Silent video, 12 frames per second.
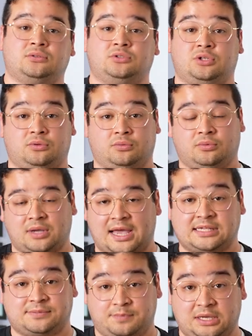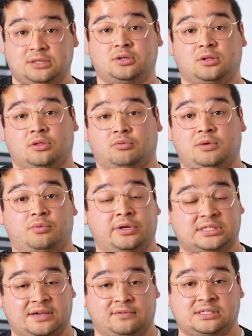to as b to the
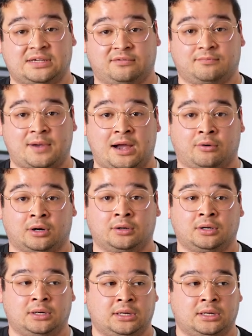3.77 power.